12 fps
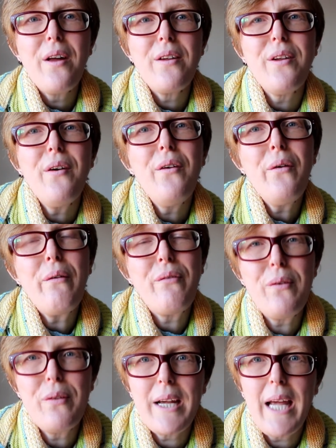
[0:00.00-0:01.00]
So
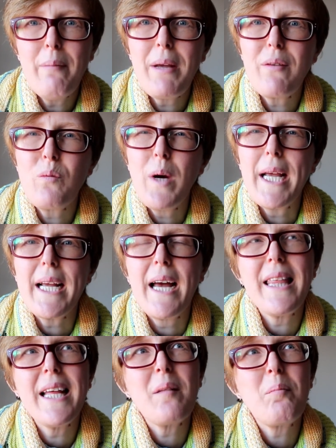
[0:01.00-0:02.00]
for the coming week,
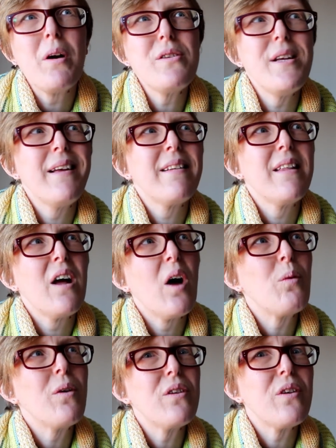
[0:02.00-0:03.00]
I think the projects that
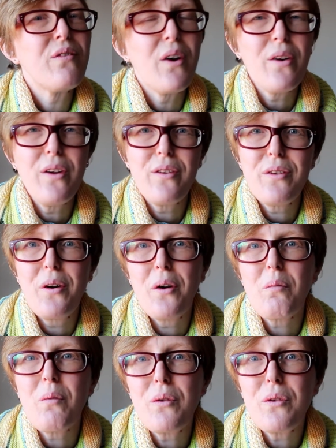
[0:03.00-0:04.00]
I want to focus
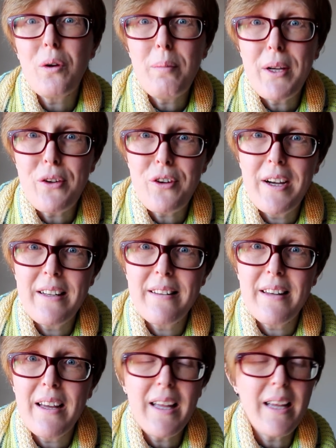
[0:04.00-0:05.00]
on will still be
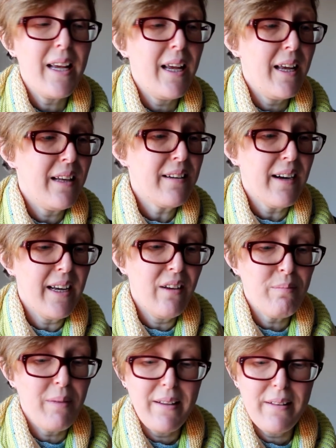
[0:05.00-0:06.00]
Trayster, and I
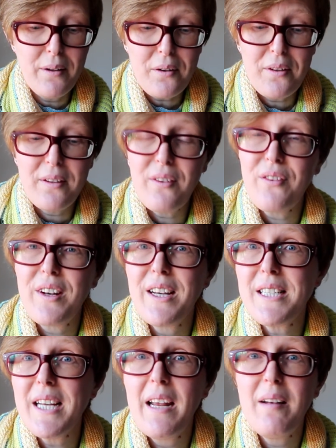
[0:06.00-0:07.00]
have my socks to
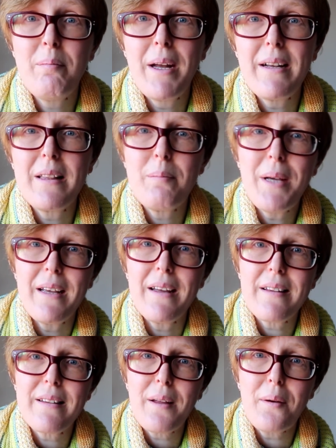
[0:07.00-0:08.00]
finish, and Buddy the
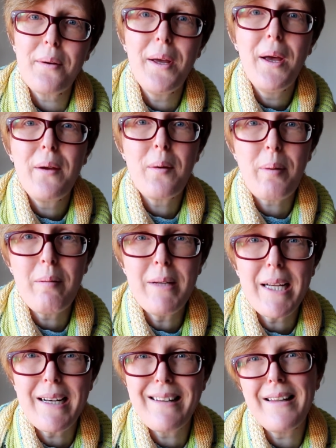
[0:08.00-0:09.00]
Bear. So you're
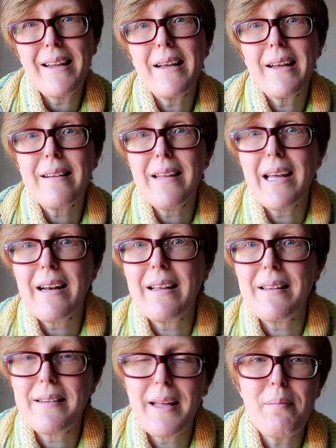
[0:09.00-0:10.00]
probably going to see exactly
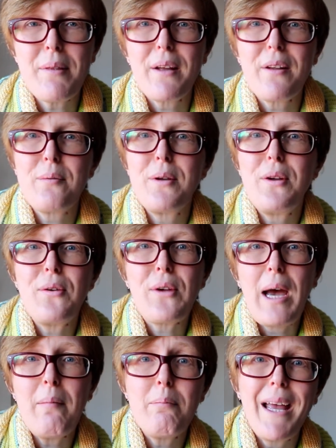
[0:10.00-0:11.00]
the same things when you
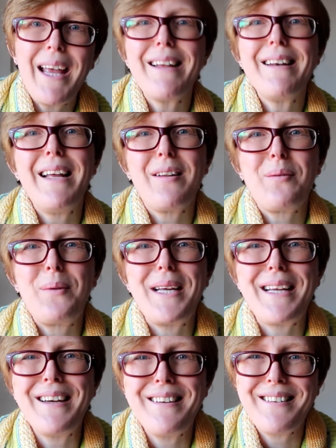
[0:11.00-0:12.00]
come back next
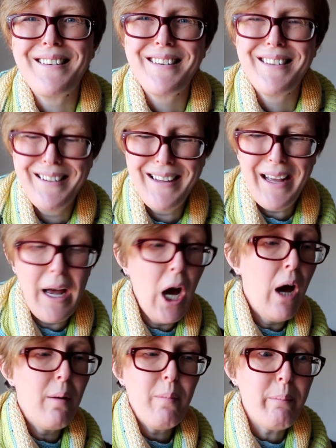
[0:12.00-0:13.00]
week.
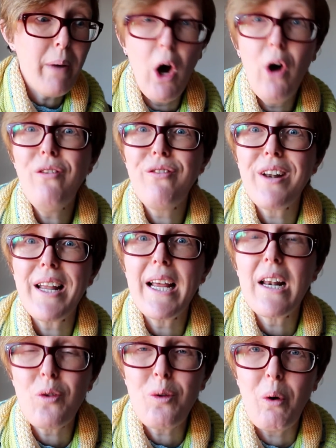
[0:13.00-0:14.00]
Hopefully
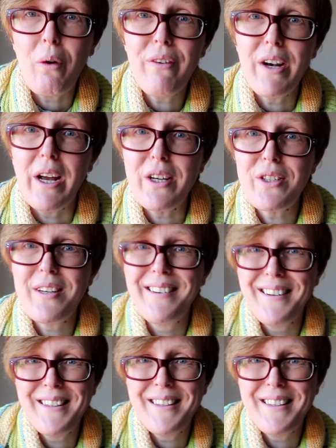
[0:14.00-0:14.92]
a little more finished.